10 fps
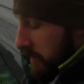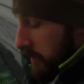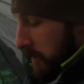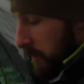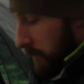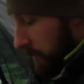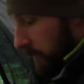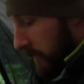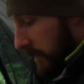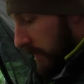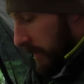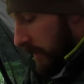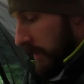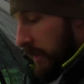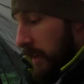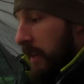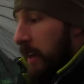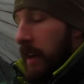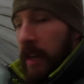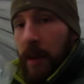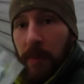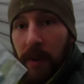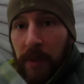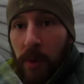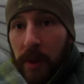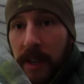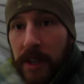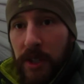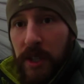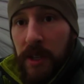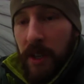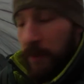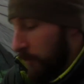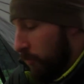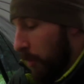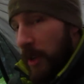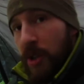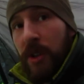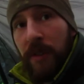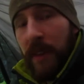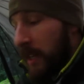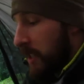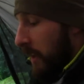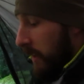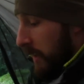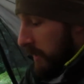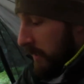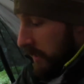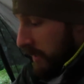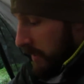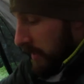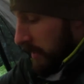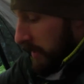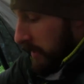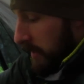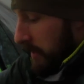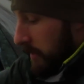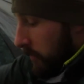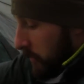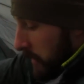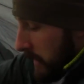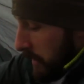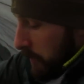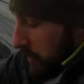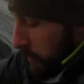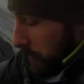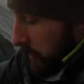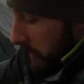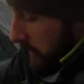you go. I keep a few of these for rubbish, things like that. So today I'll be using one of